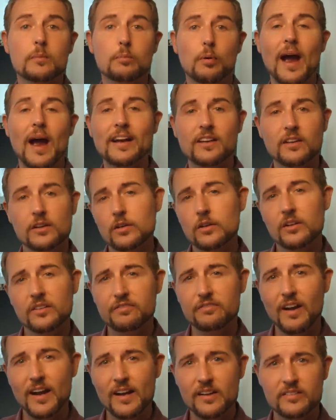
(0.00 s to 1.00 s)
the practical
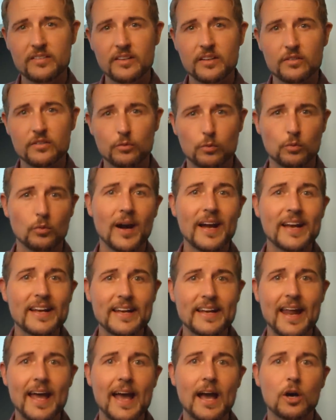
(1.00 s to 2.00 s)
advice is right
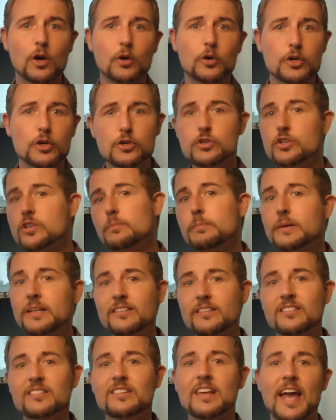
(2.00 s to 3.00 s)
now you should be
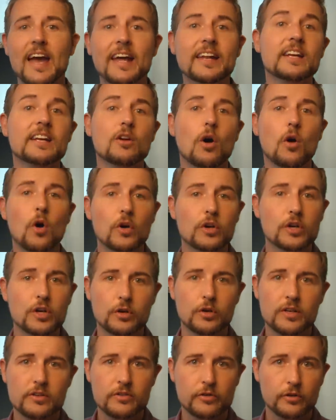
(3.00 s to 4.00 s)
scanning all
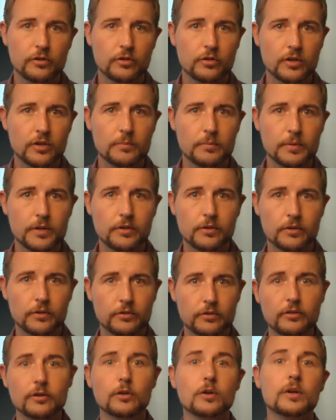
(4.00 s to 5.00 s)
your internal
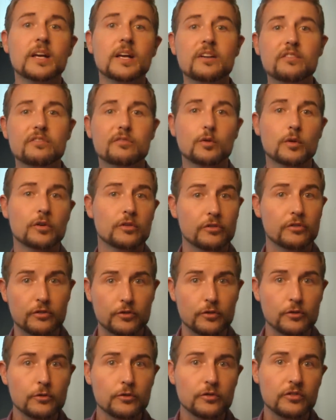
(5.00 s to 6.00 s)
computers looking for
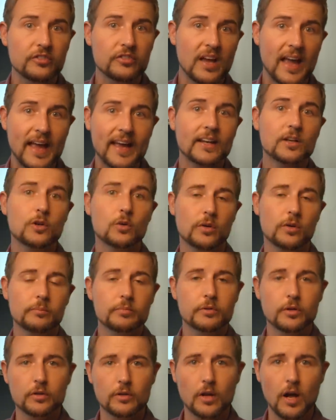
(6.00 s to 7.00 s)
Zeus and
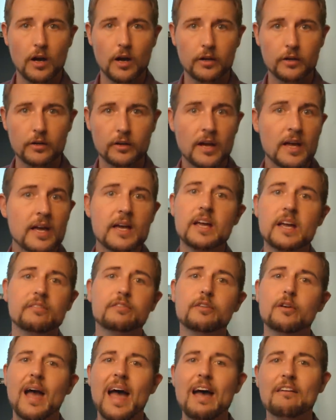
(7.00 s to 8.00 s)
CryptoLocker.
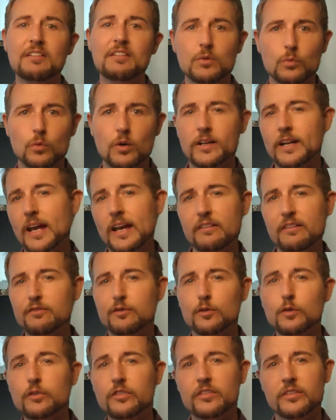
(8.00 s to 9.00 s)
If you haven't run a
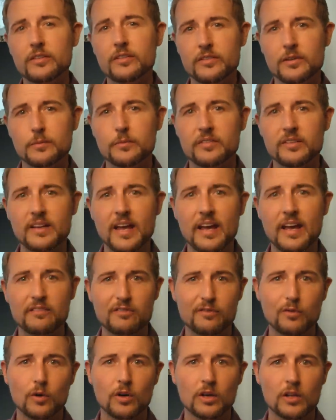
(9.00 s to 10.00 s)
full system
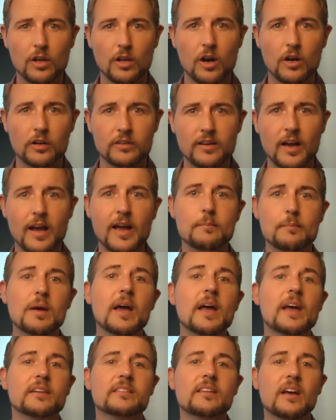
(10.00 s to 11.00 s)
scan for a long time,
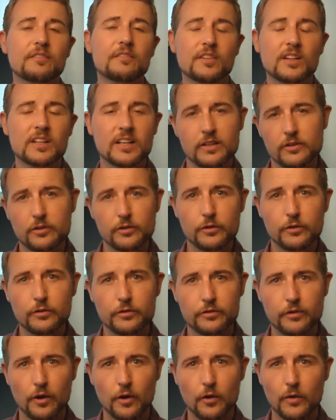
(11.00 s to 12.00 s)
definitely do
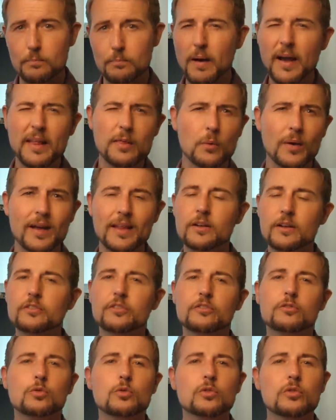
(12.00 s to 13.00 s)
so. And by the way,
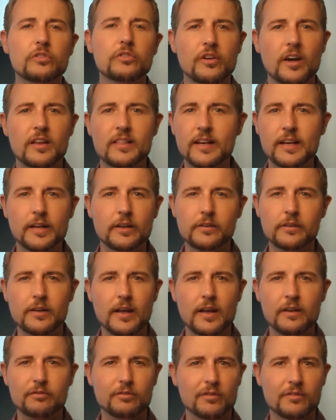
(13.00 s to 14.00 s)
there's tools on the
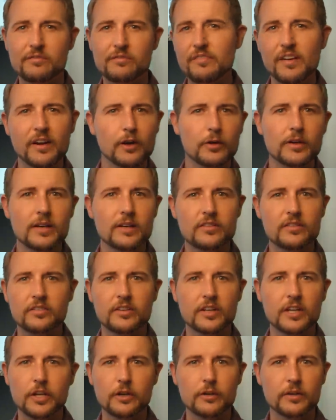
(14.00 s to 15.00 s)
internet from various
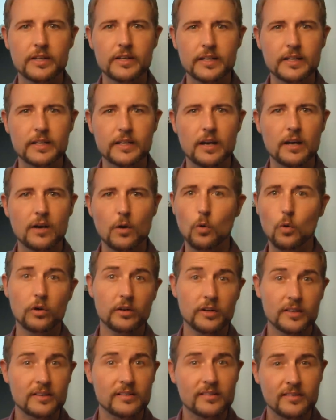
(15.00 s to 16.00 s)
security uh,
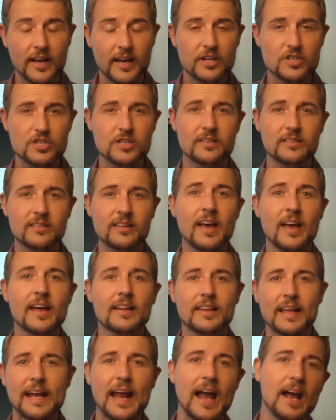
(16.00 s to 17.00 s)
organizations
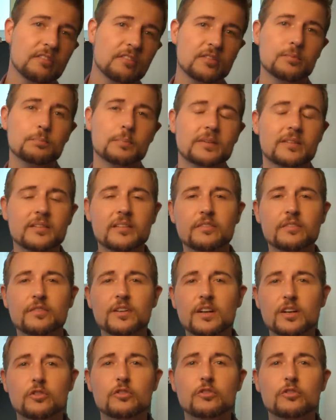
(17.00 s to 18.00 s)
that have
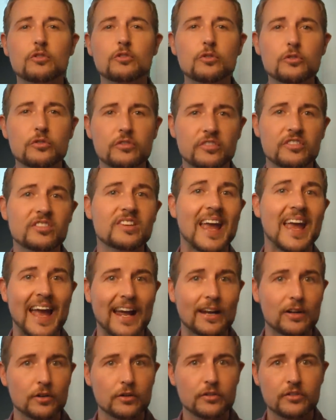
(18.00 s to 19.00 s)
specific Zeus
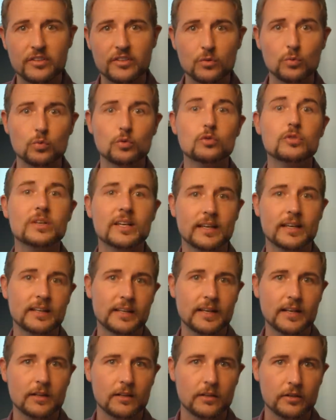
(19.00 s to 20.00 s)
scanners and
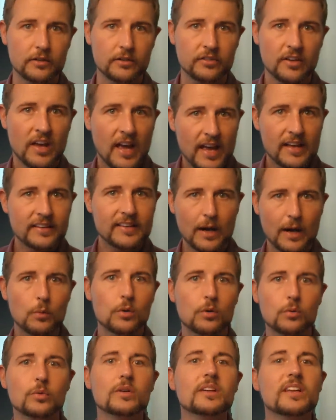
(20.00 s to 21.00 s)
rootkit killers that
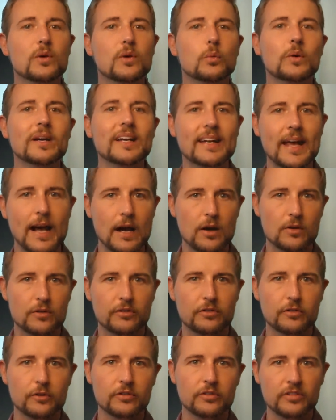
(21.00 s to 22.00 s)
will really weed out
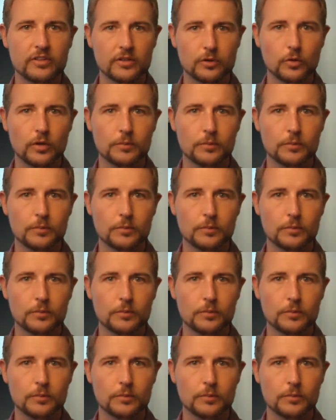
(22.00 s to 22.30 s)
Zeus and